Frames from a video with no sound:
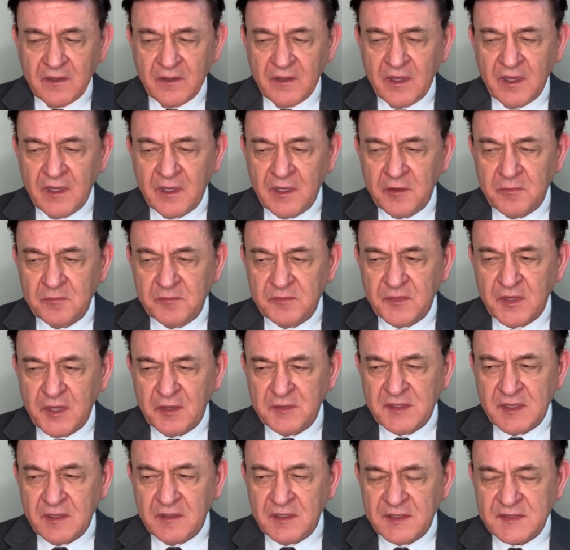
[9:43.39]

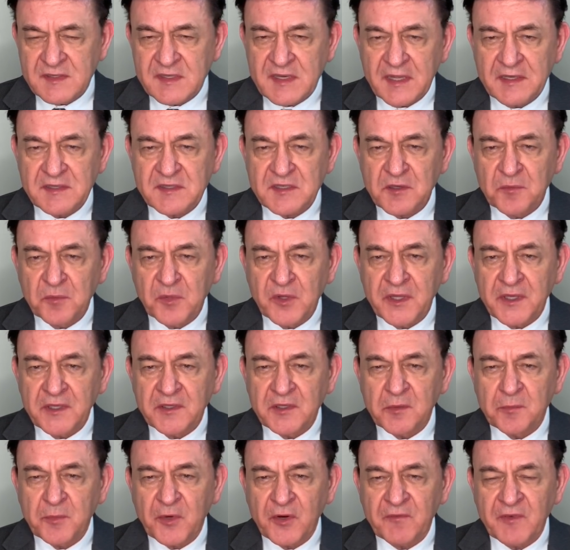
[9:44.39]
ostensibly
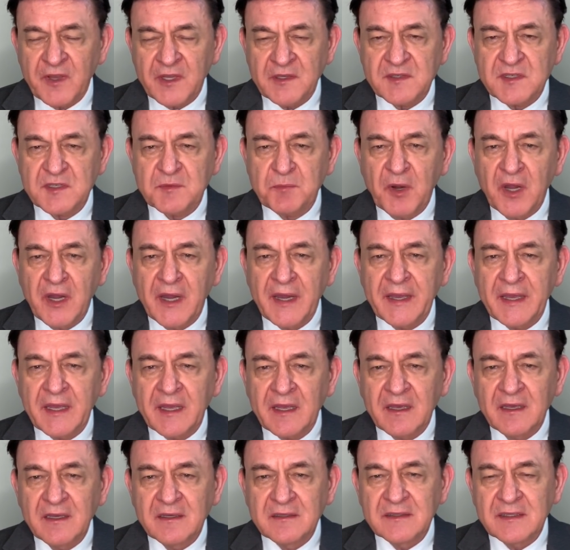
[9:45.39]
to prevent
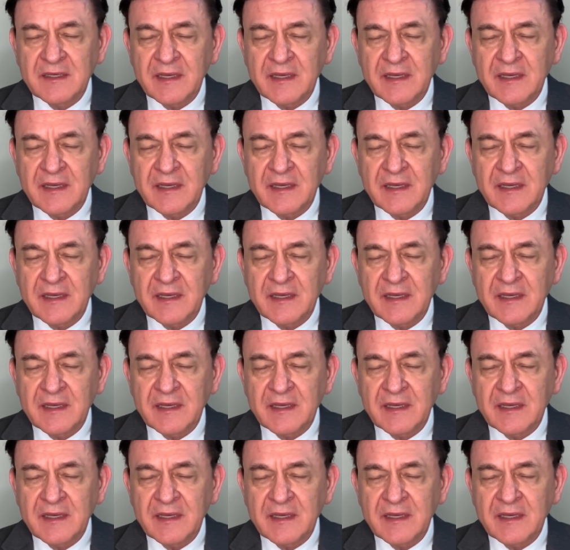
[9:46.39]
spying.